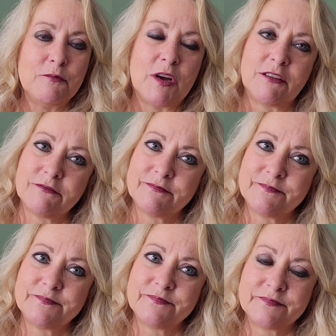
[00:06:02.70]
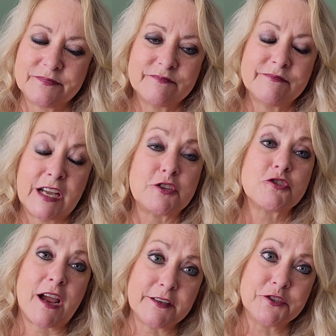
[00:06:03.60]
well, I
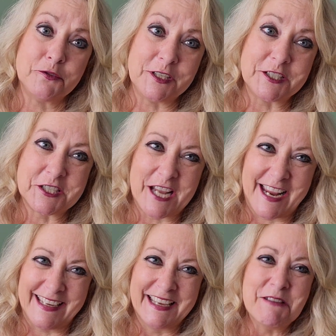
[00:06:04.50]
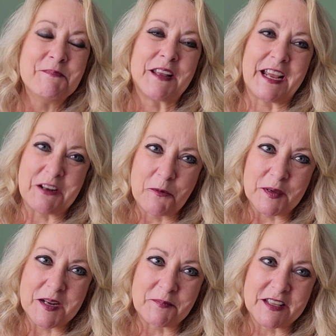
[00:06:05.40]
try to each day, but I'd
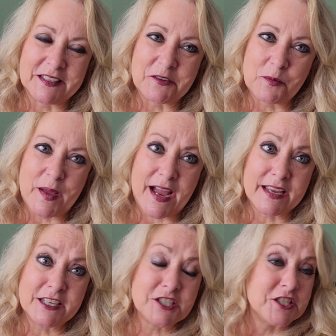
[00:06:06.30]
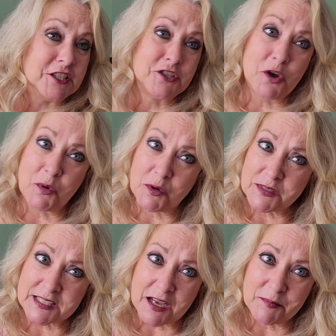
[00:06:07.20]
open up the little package, didn't know what
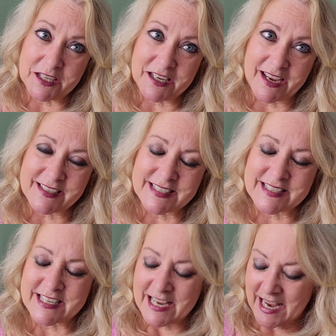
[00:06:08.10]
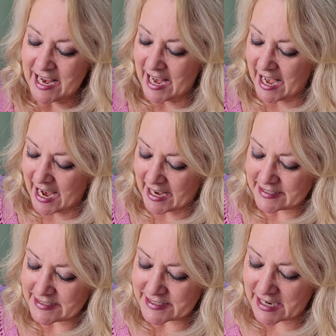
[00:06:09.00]
was coming next,
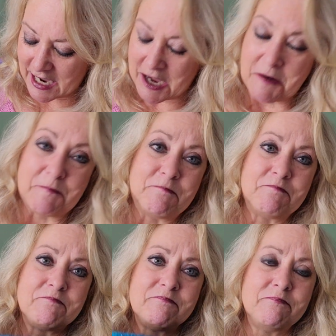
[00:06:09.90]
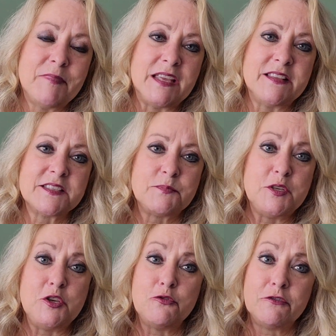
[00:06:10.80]
and made this
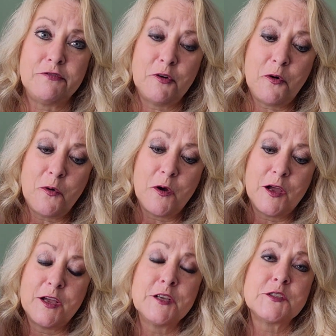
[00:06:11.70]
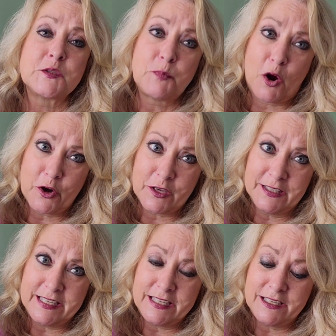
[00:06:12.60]
beautiful,
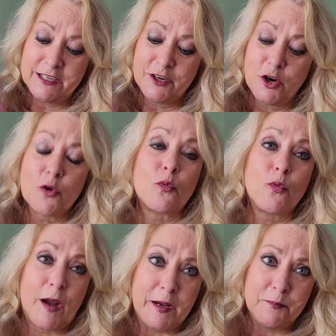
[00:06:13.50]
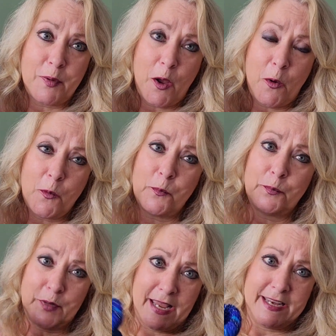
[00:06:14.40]
sparkly rainbow
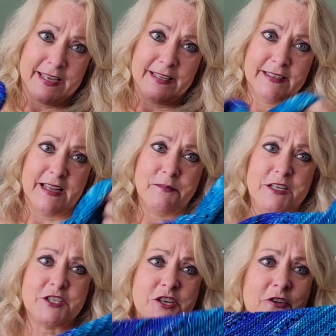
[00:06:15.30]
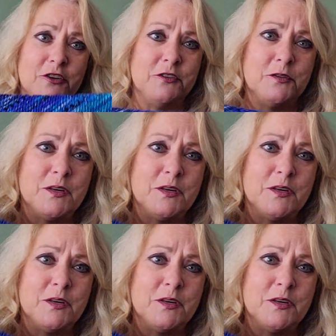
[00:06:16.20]
blanket. Let me show you.